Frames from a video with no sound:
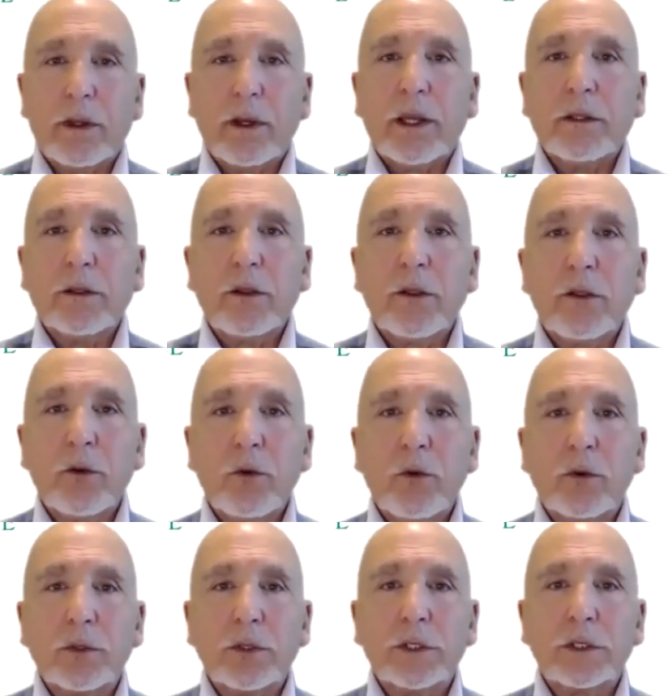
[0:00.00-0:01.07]
And the
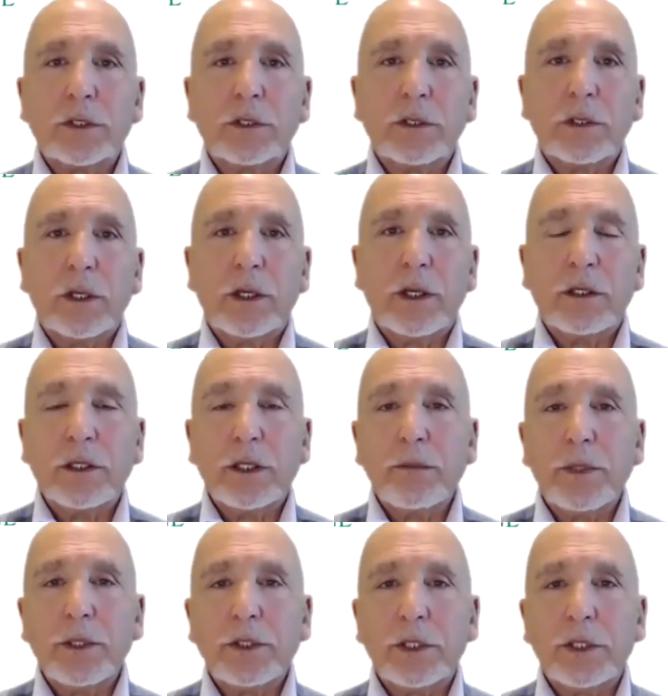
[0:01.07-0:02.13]
thoughts and
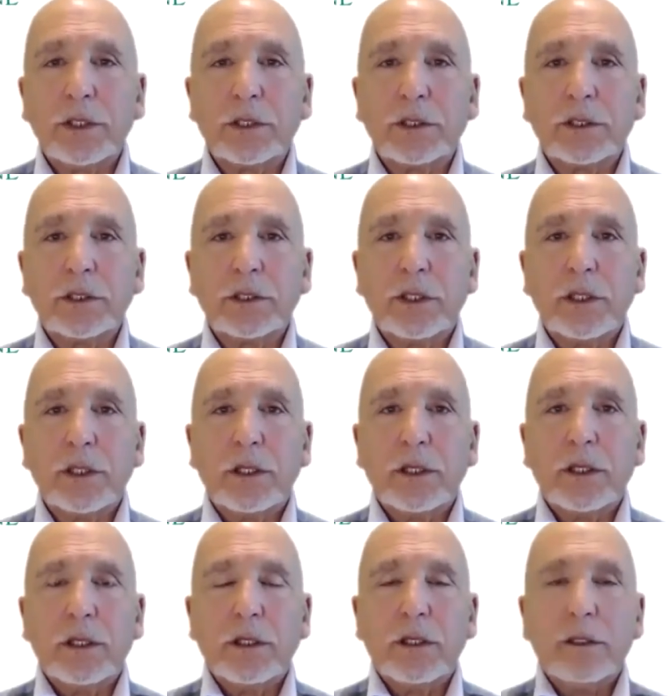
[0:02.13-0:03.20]
images
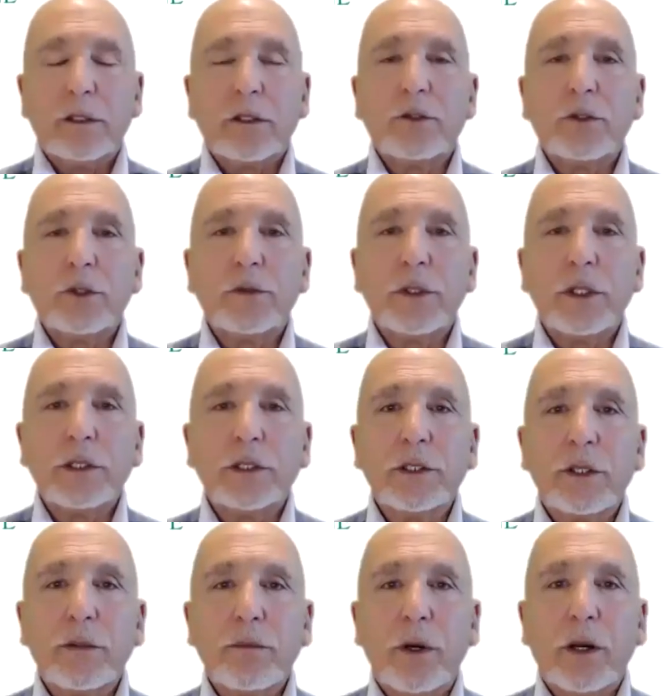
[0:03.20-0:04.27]
that drift
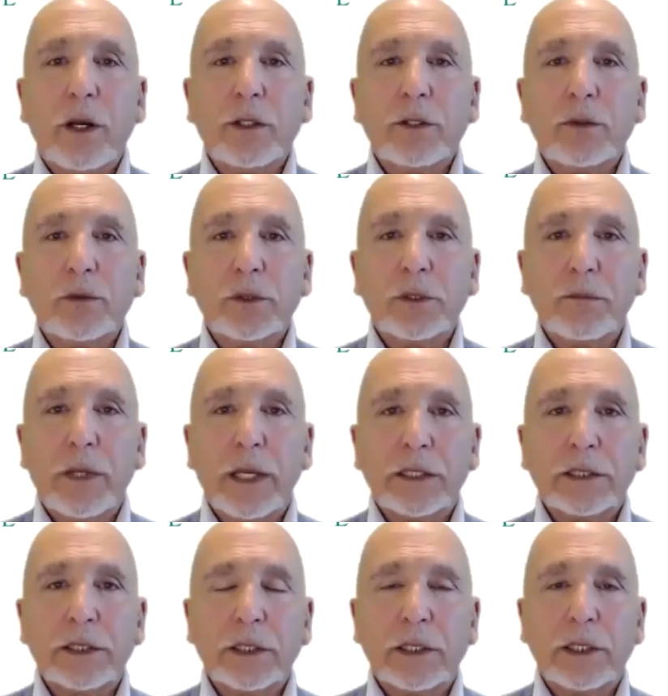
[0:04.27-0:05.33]
into the mind
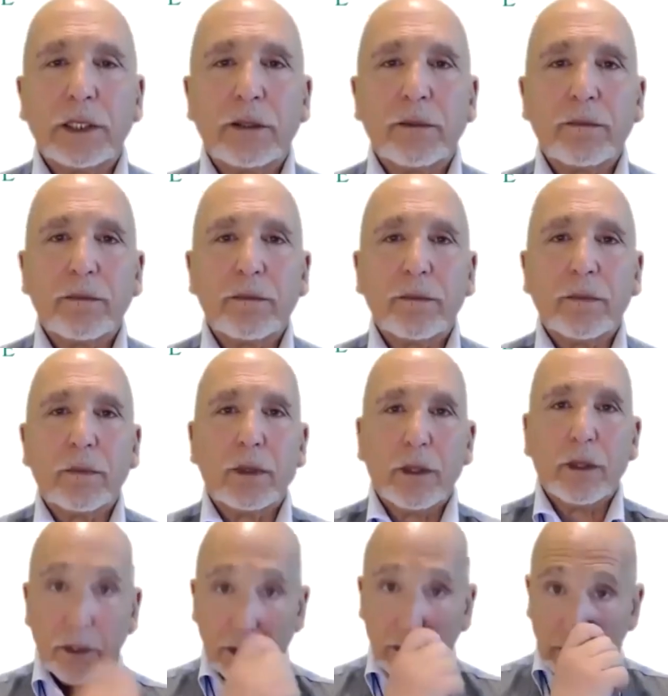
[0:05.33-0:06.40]
automatically.
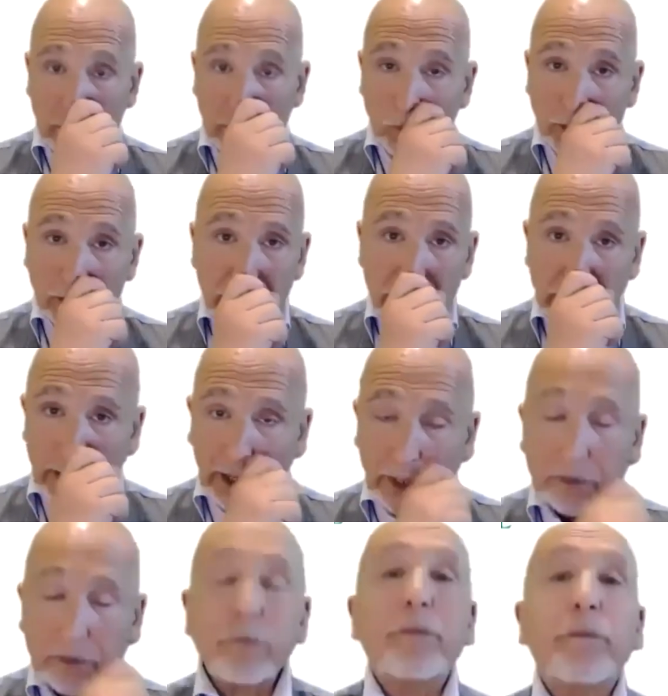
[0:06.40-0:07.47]
Once
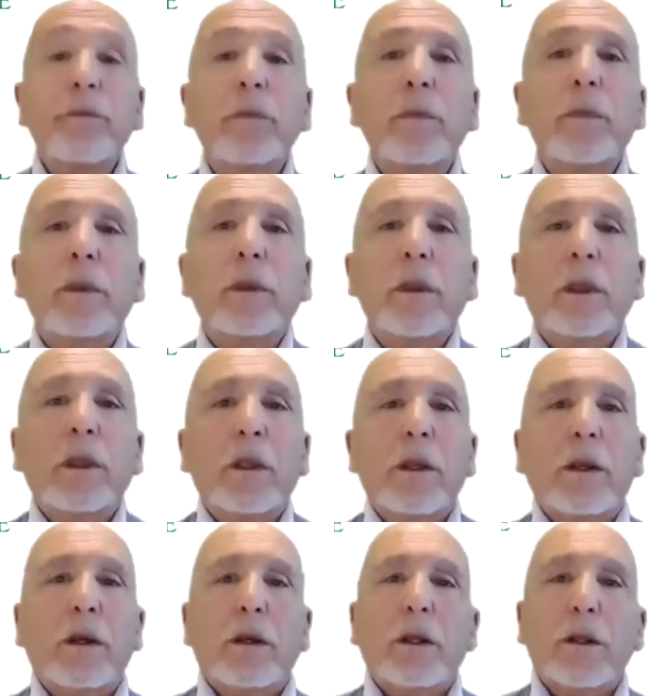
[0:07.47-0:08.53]
again,
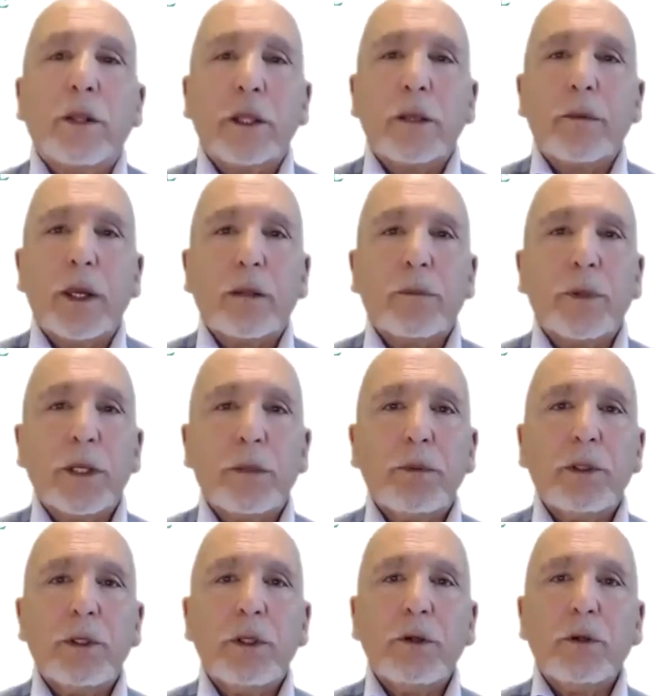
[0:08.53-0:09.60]
think about the
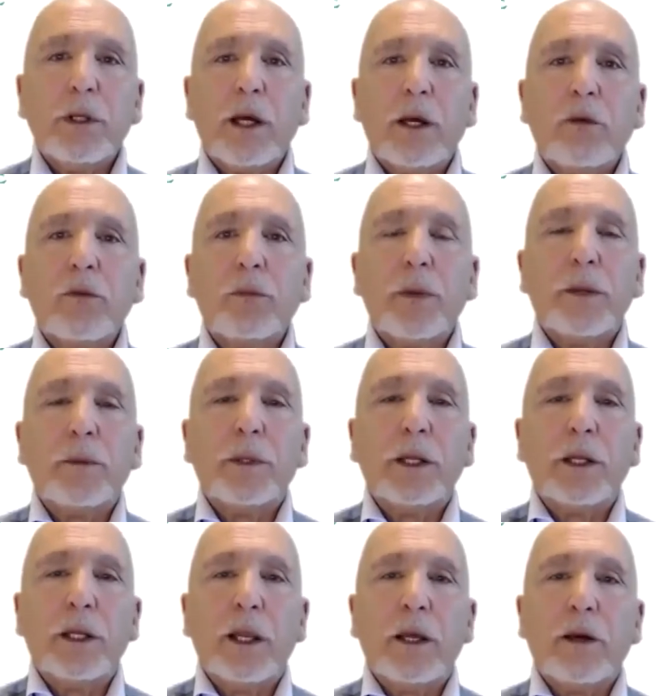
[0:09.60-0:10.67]
people you love, people
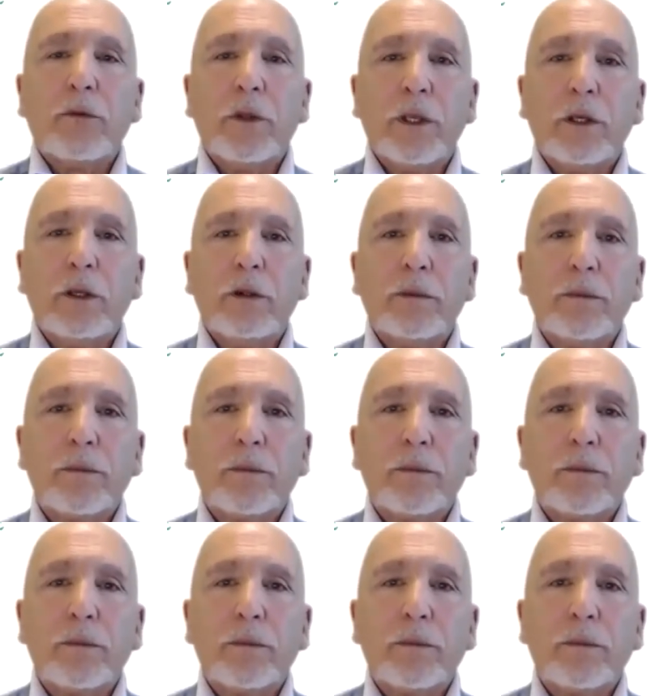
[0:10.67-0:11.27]
that love you.